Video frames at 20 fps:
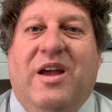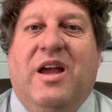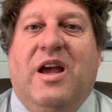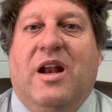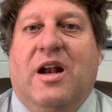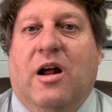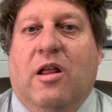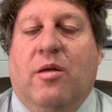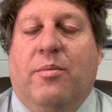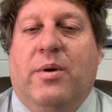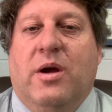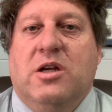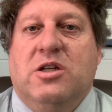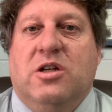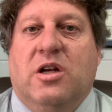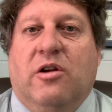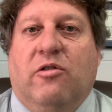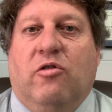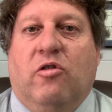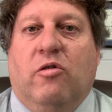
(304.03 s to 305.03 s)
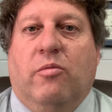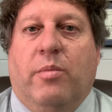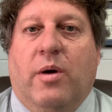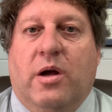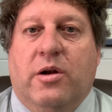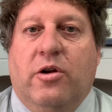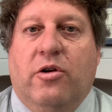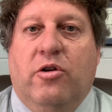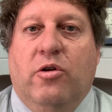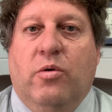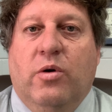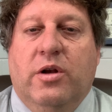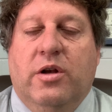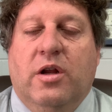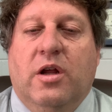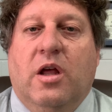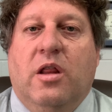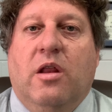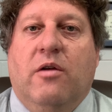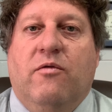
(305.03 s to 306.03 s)
and how the patient has responded to it,
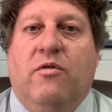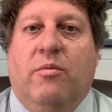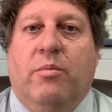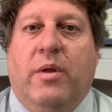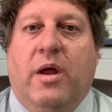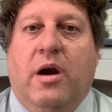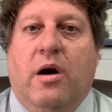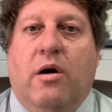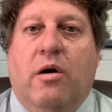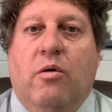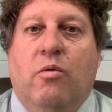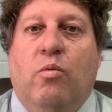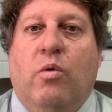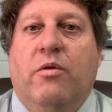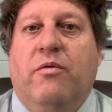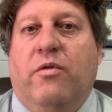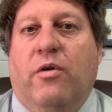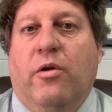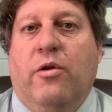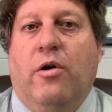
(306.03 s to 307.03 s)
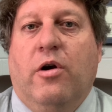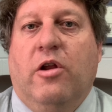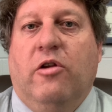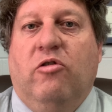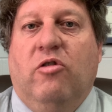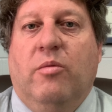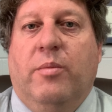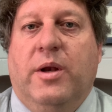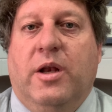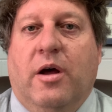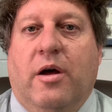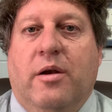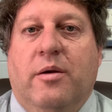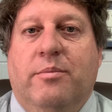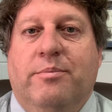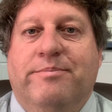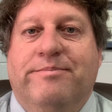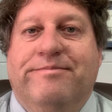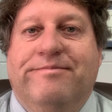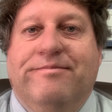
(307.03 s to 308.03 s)
and then from there, what further needs to be done.
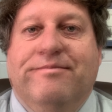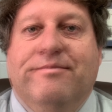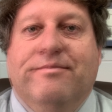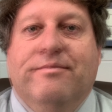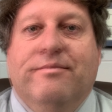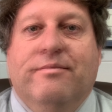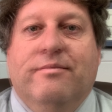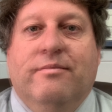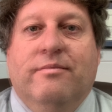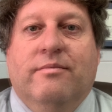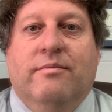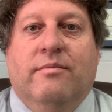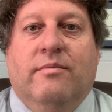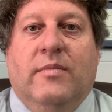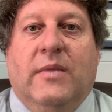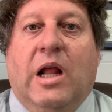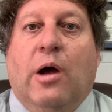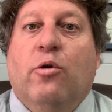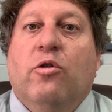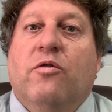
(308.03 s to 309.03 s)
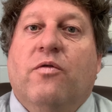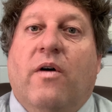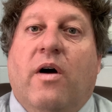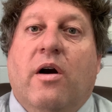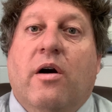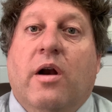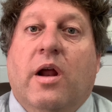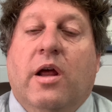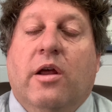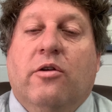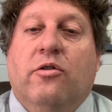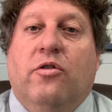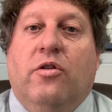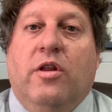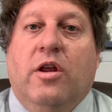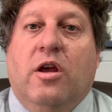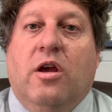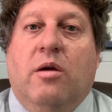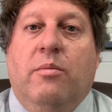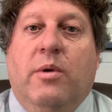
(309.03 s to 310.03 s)
Now, as far as the
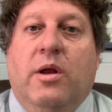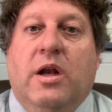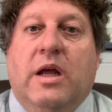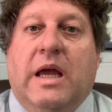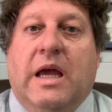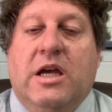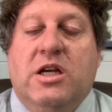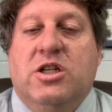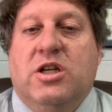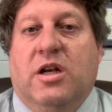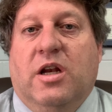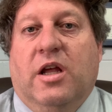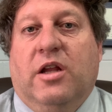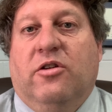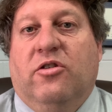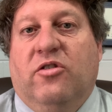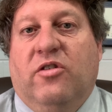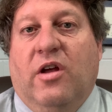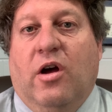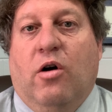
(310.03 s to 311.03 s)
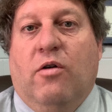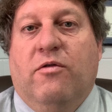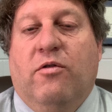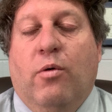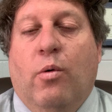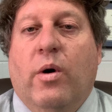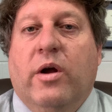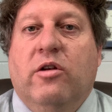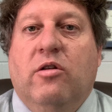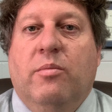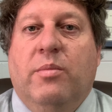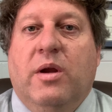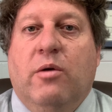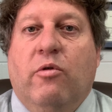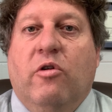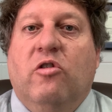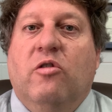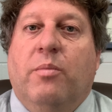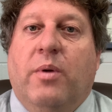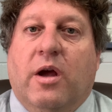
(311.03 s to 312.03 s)
communication itself, we want to be
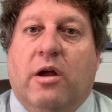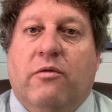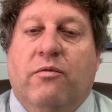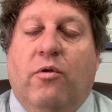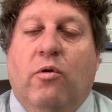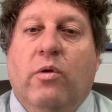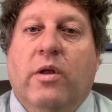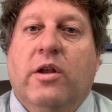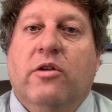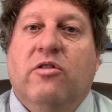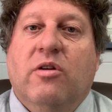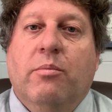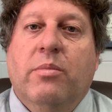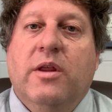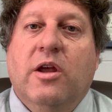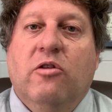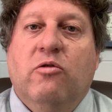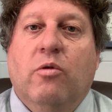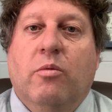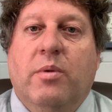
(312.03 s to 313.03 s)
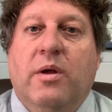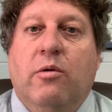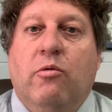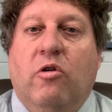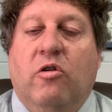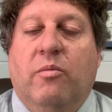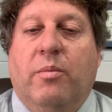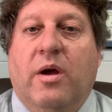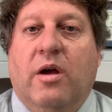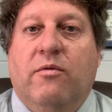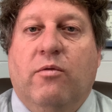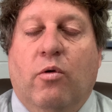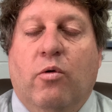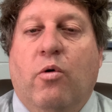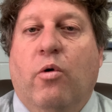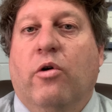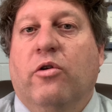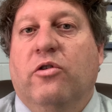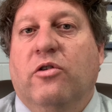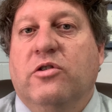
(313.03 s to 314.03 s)
respectful, and some things with being respectful, of
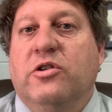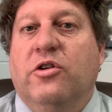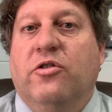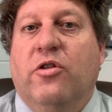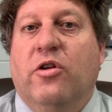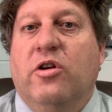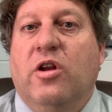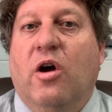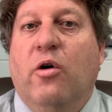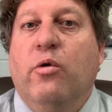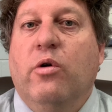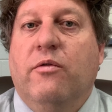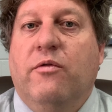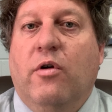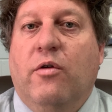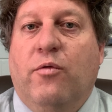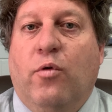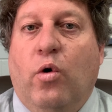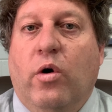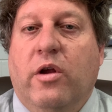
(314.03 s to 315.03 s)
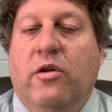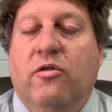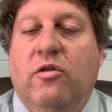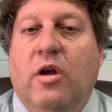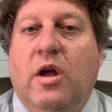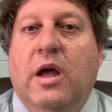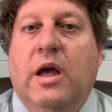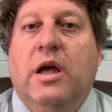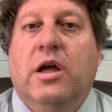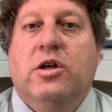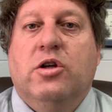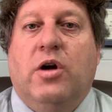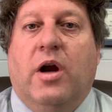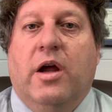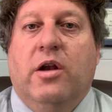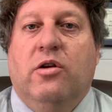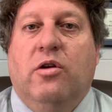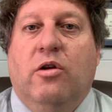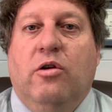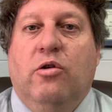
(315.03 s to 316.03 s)
course, is just the tone of your voice. Trying
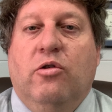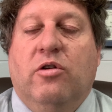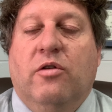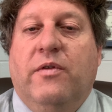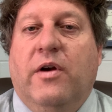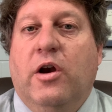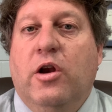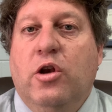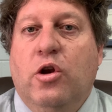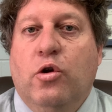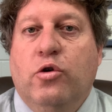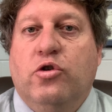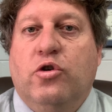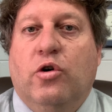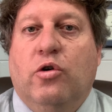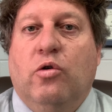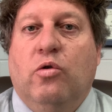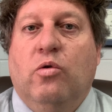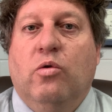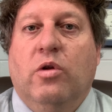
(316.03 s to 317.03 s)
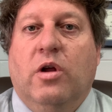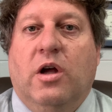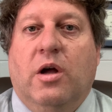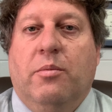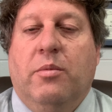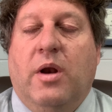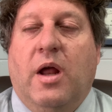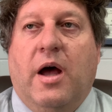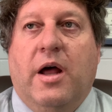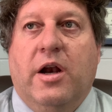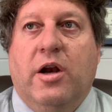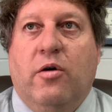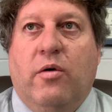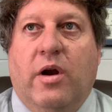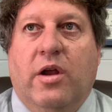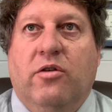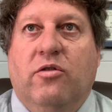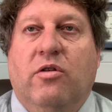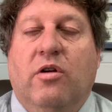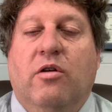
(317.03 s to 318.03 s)
to use a very neutral,
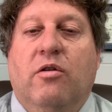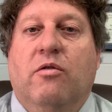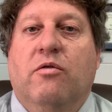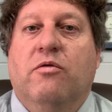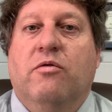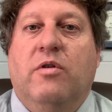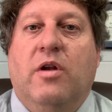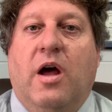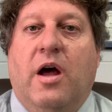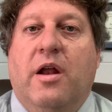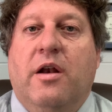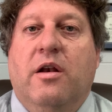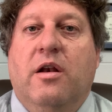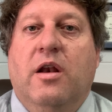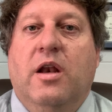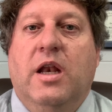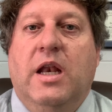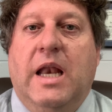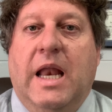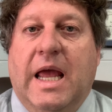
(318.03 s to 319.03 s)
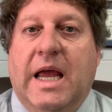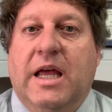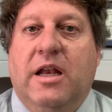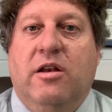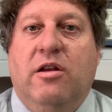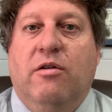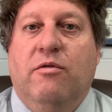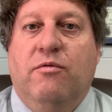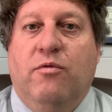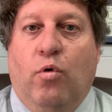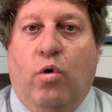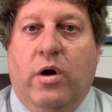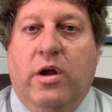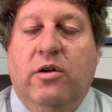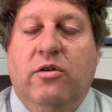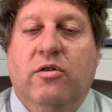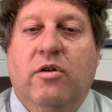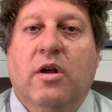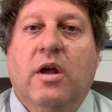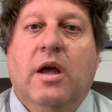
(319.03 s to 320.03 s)
non-aggressive, non-negative
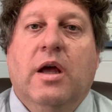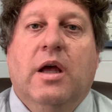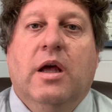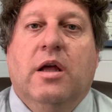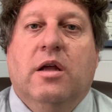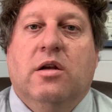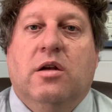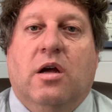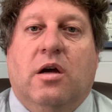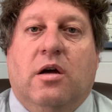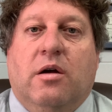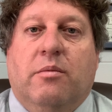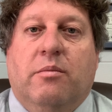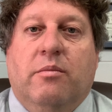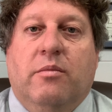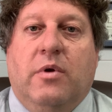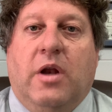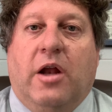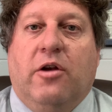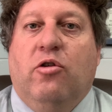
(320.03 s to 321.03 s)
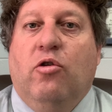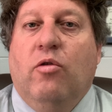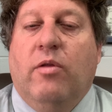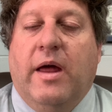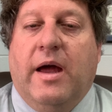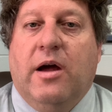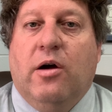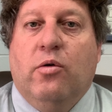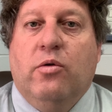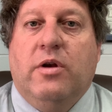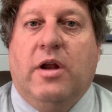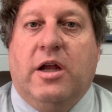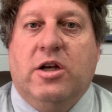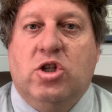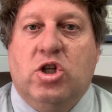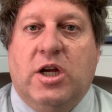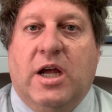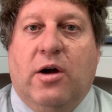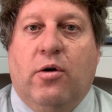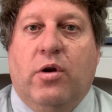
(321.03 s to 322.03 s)
voice, not too loud, not
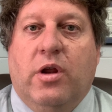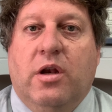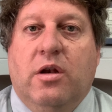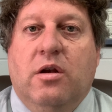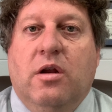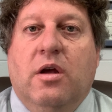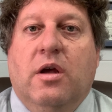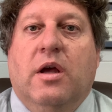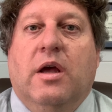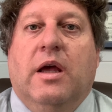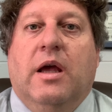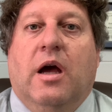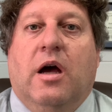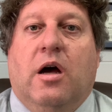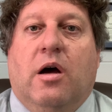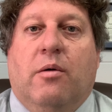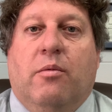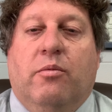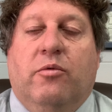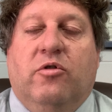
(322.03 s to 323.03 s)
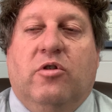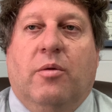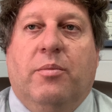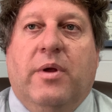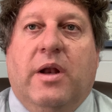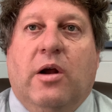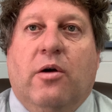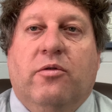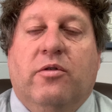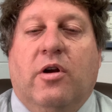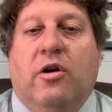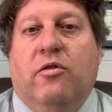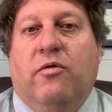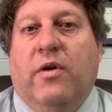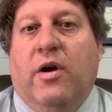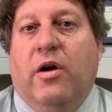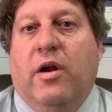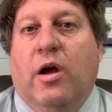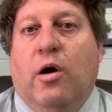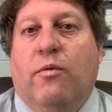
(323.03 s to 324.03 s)
shouting. Something else that is
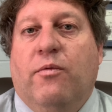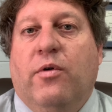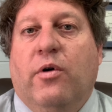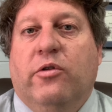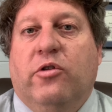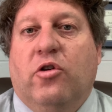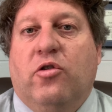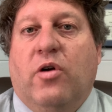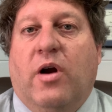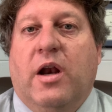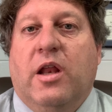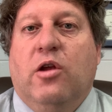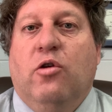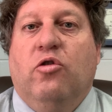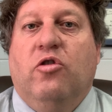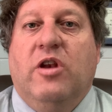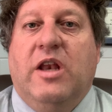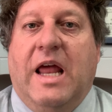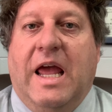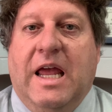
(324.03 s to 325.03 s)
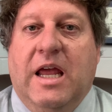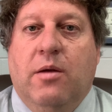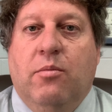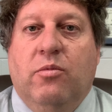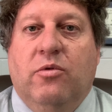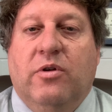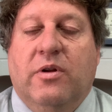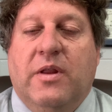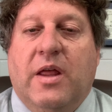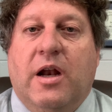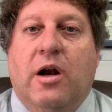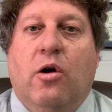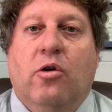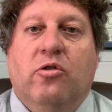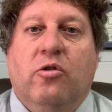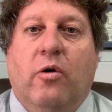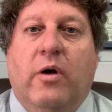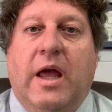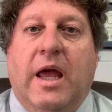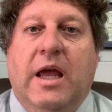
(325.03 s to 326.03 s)
very helpful is to try to use names. That
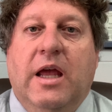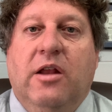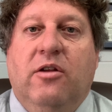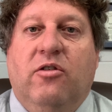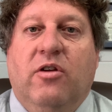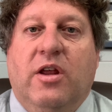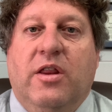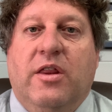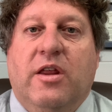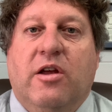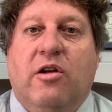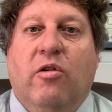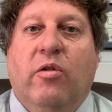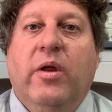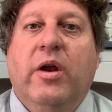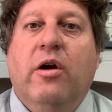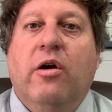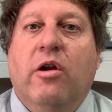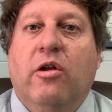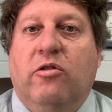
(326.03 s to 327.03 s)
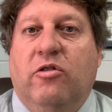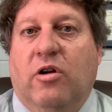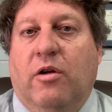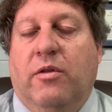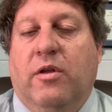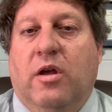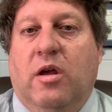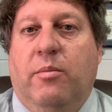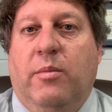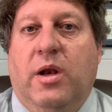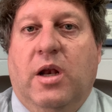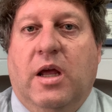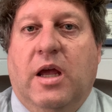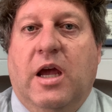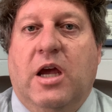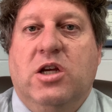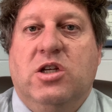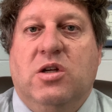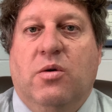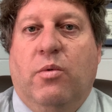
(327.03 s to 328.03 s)
also aids in the clearness of the
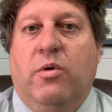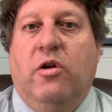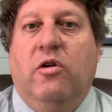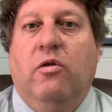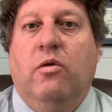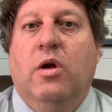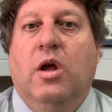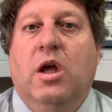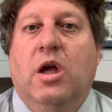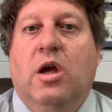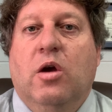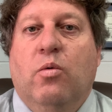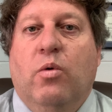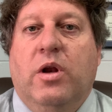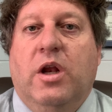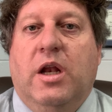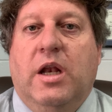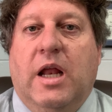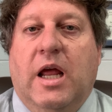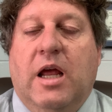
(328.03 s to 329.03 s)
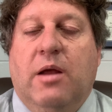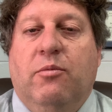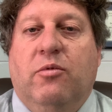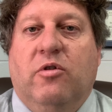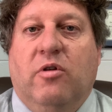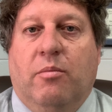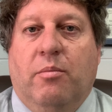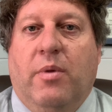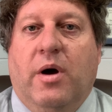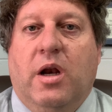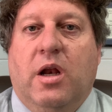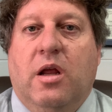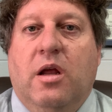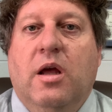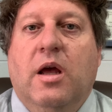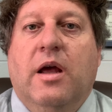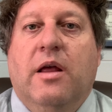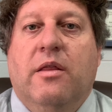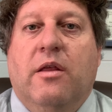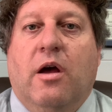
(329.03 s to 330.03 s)
communication. When you name somebody,
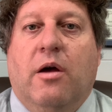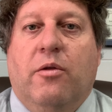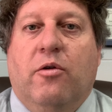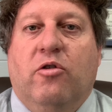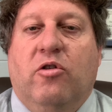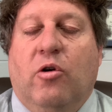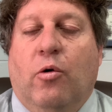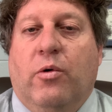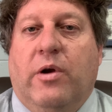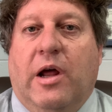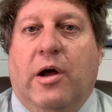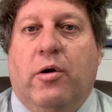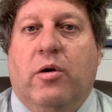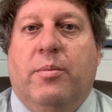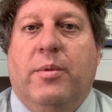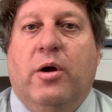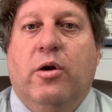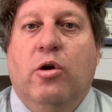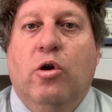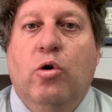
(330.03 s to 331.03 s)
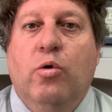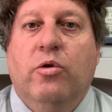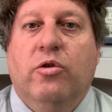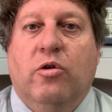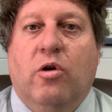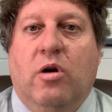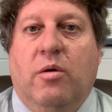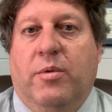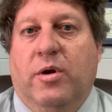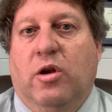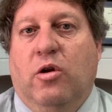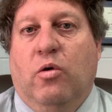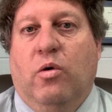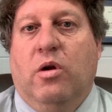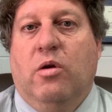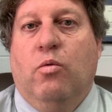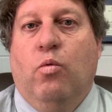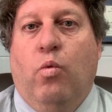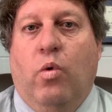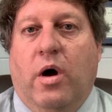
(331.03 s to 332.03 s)
there's no doubt about who is going to be
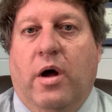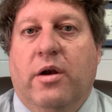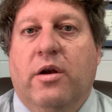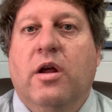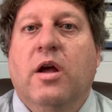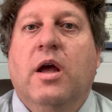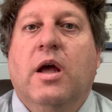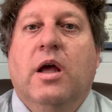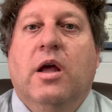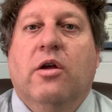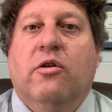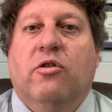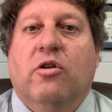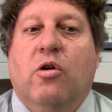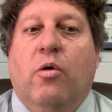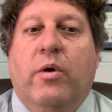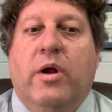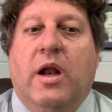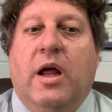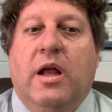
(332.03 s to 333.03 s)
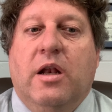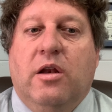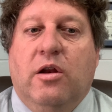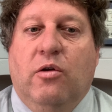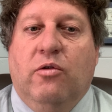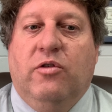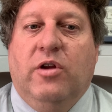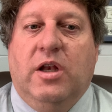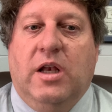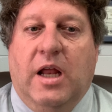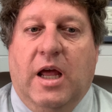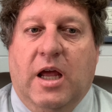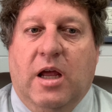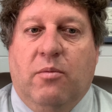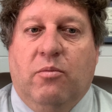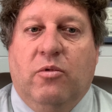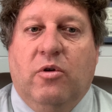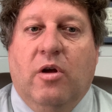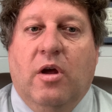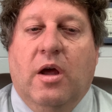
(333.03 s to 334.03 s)
doing what. So going ahead and using
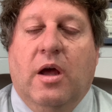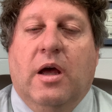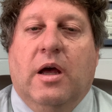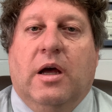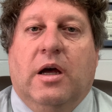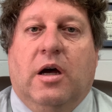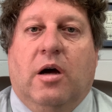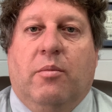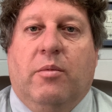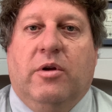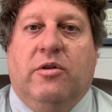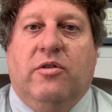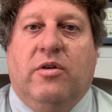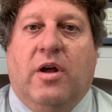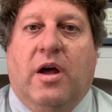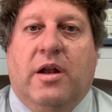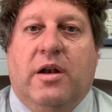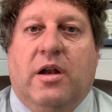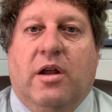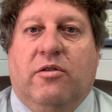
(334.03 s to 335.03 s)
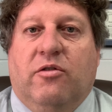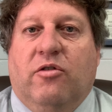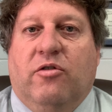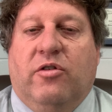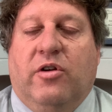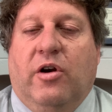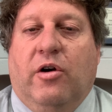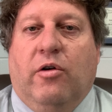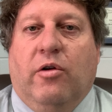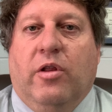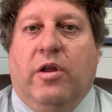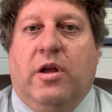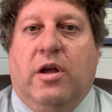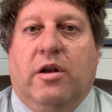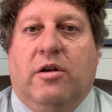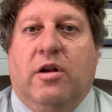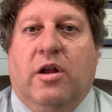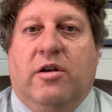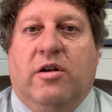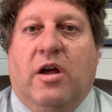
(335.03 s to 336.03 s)
names. It's not necessarily
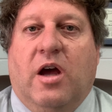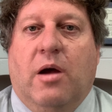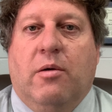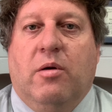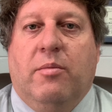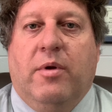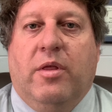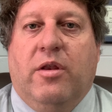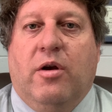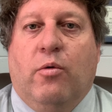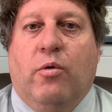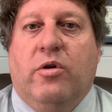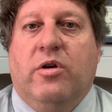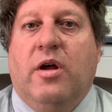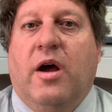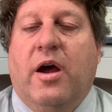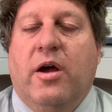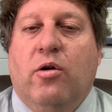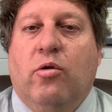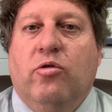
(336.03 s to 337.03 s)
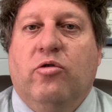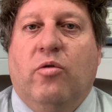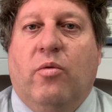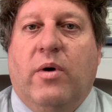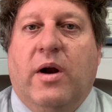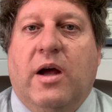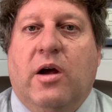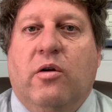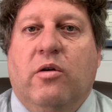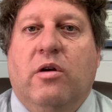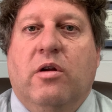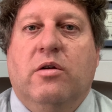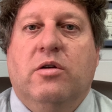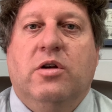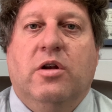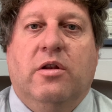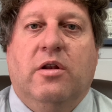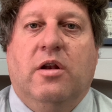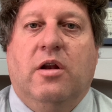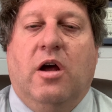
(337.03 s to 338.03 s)
a time to be throwing titles around.
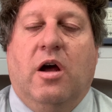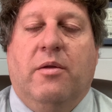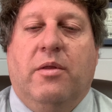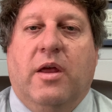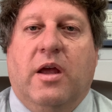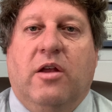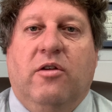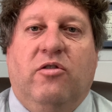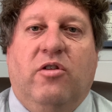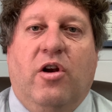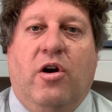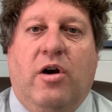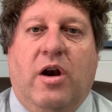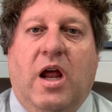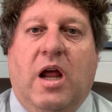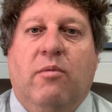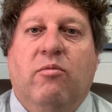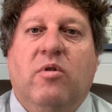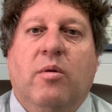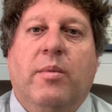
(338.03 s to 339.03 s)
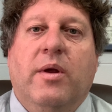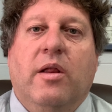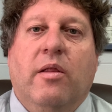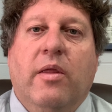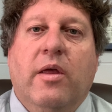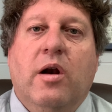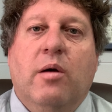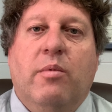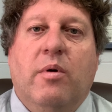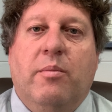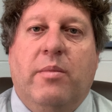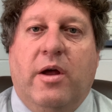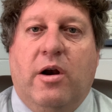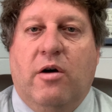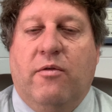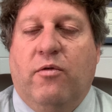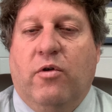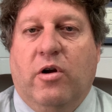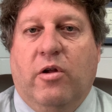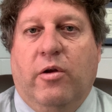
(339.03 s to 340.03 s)
They consider names to be a little bit better
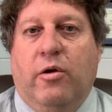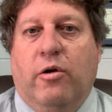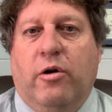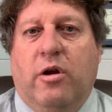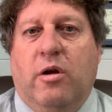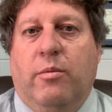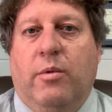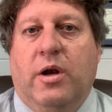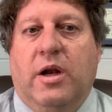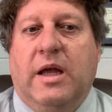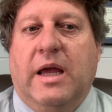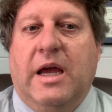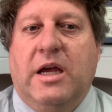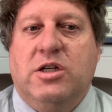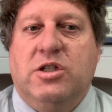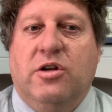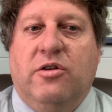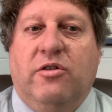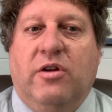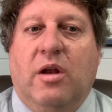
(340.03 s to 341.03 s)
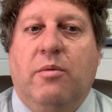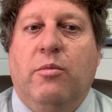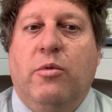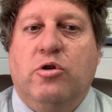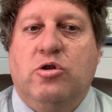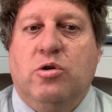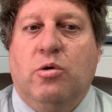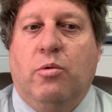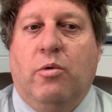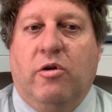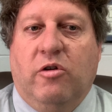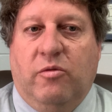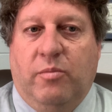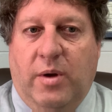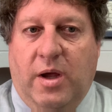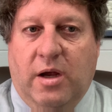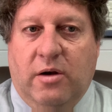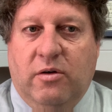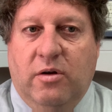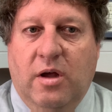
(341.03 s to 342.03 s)
for clear communications and mutual
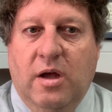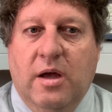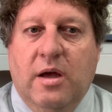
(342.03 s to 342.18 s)
respect.